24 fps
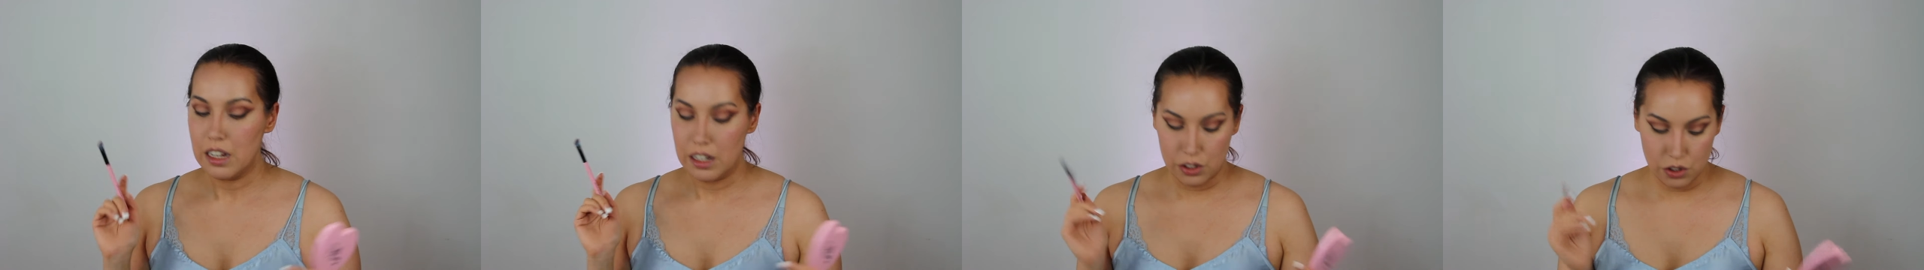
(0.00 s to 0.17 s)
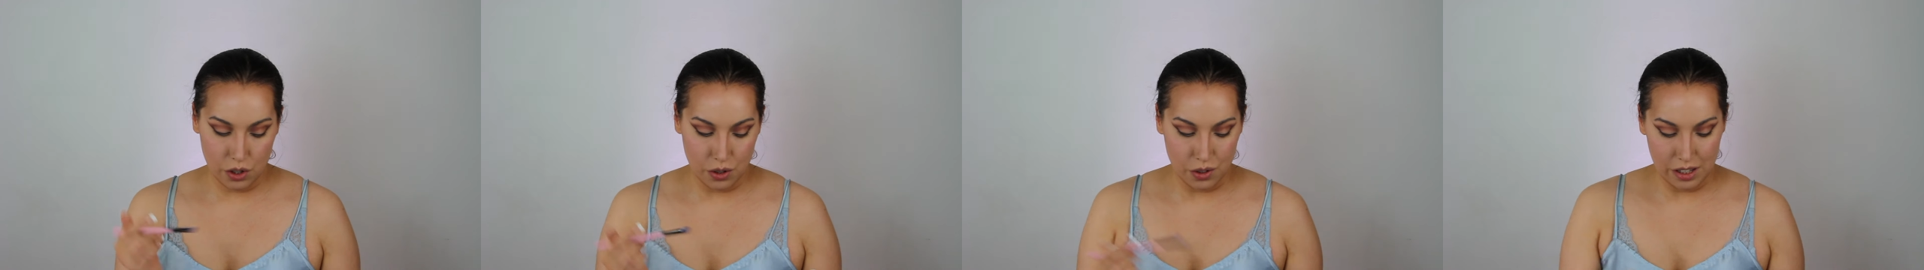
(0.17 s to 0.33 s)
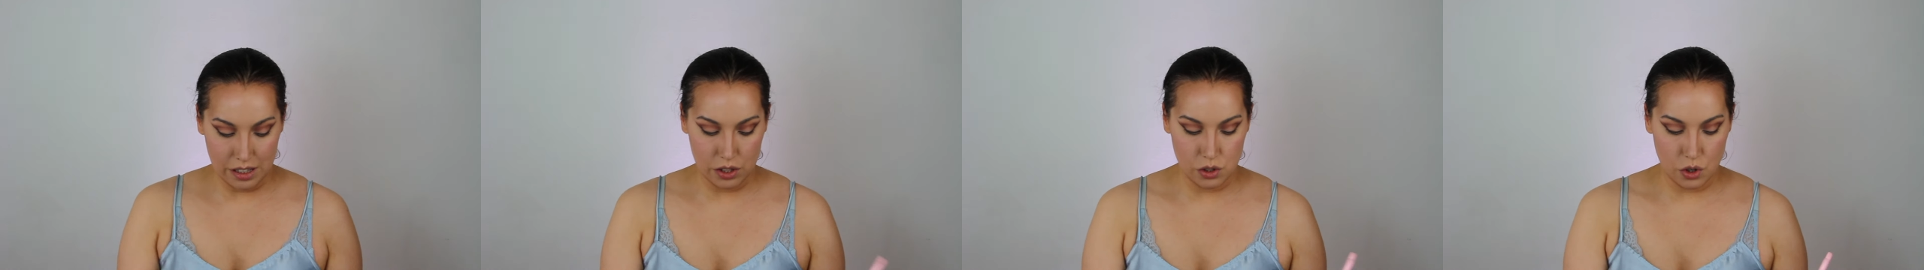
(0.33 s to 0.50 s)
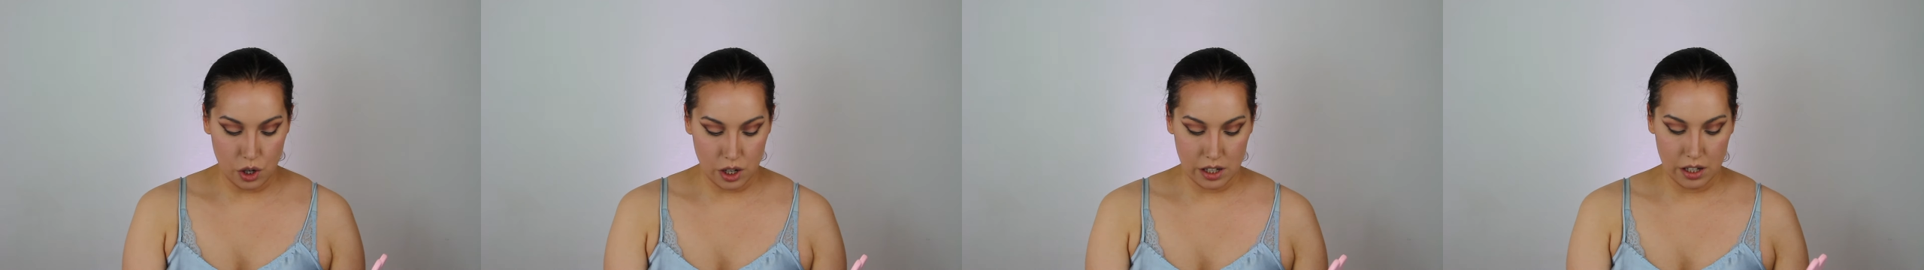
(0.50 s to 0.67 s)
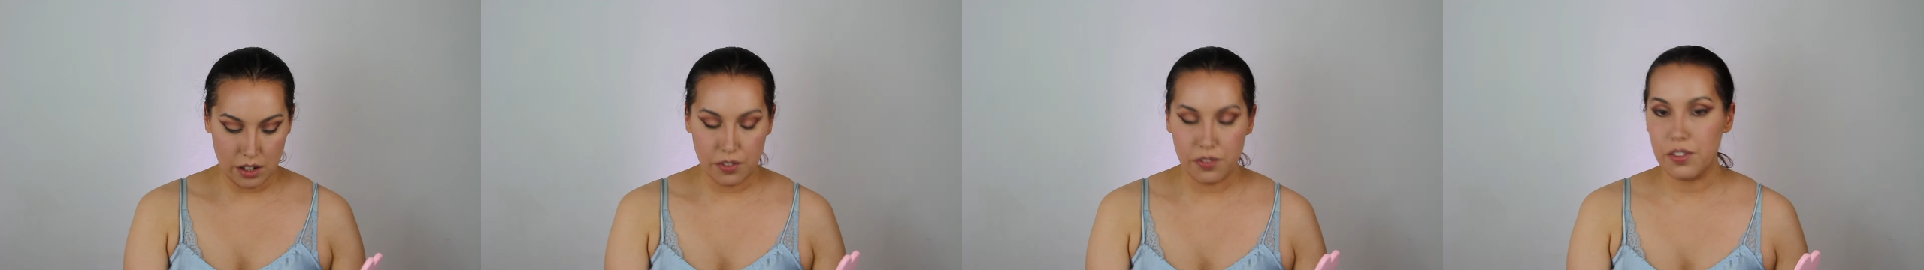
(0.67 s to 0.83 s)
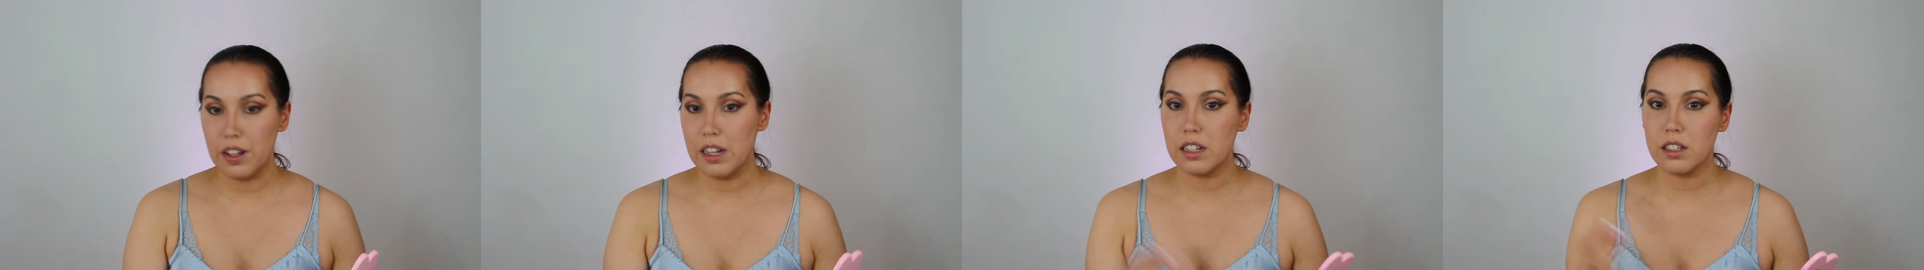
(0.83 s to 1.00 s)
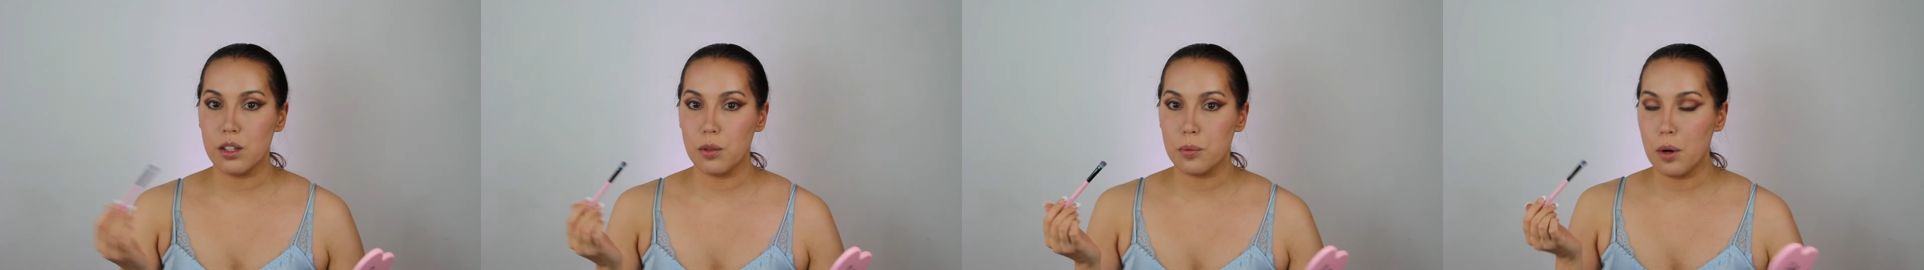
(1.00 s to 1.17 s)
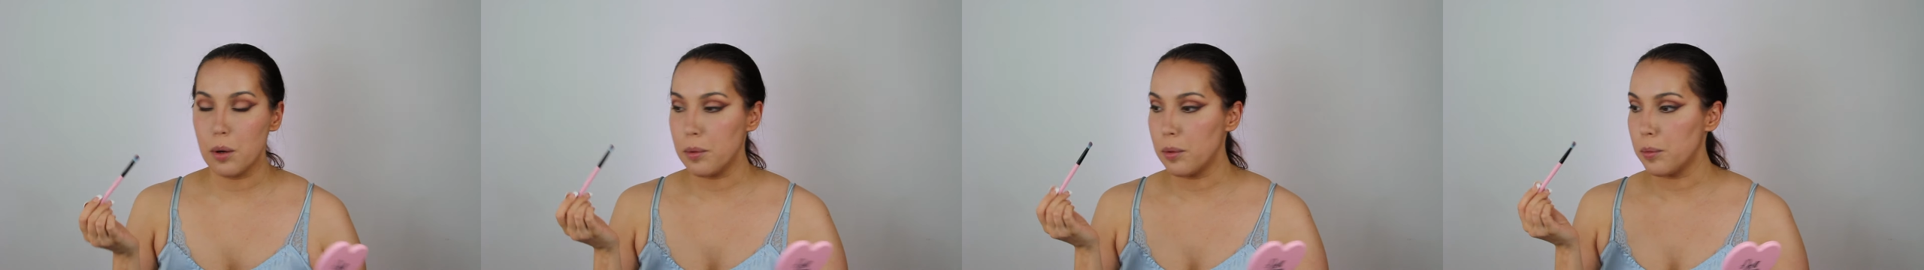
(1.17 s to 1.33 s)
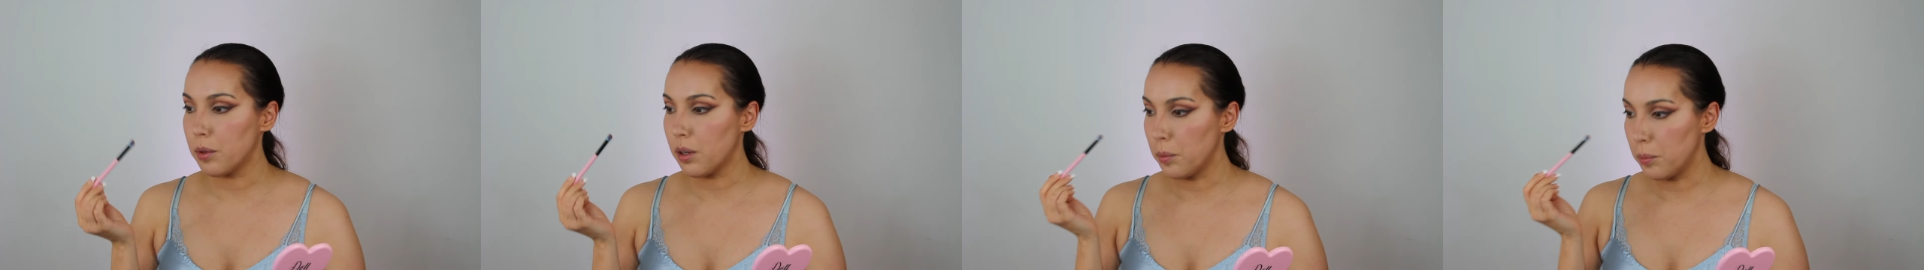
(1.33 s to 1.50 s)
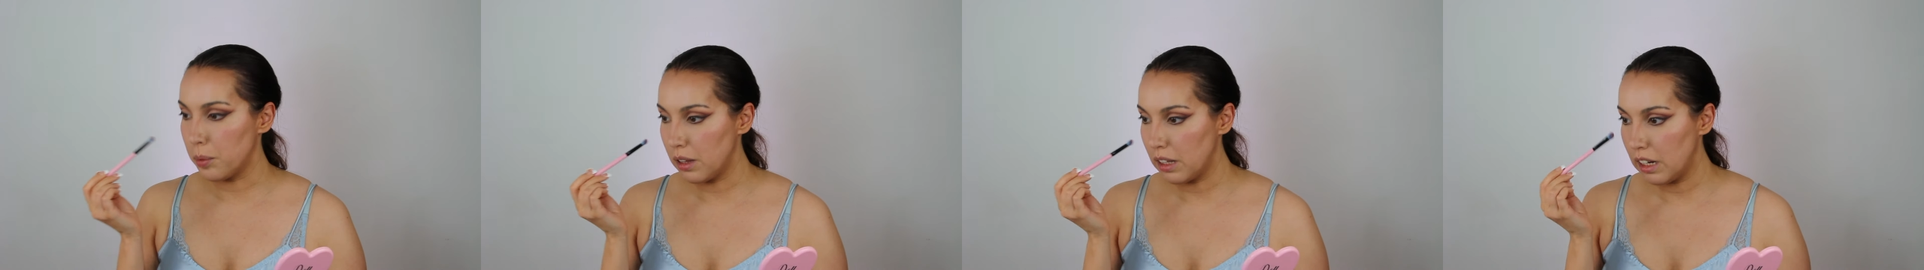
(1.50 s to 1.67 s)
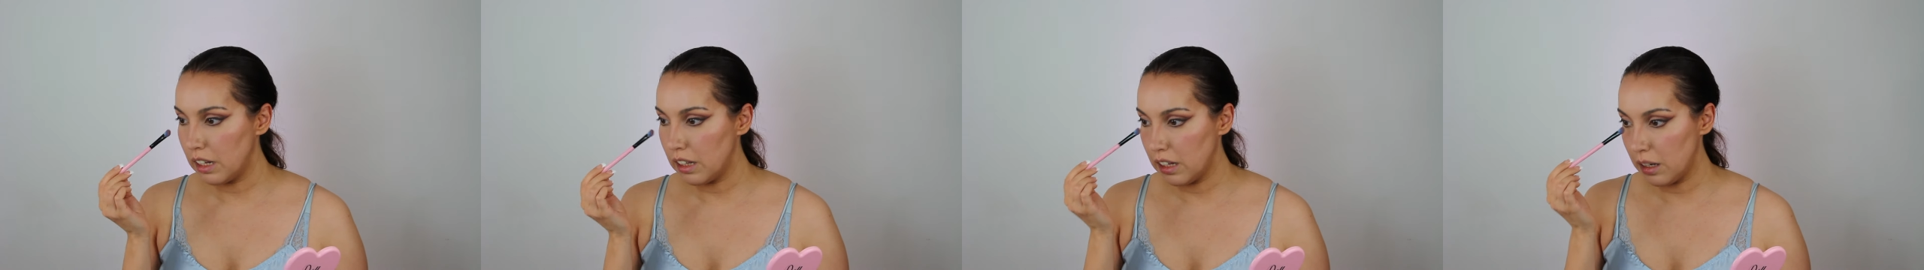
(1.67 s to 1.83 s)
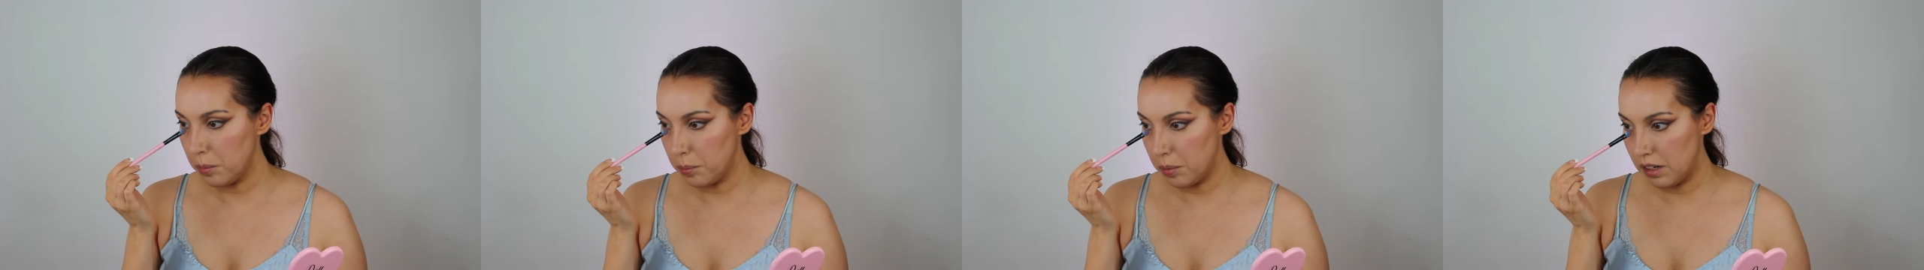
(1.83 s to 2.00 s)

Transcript: So it's not going to fix the problem completely,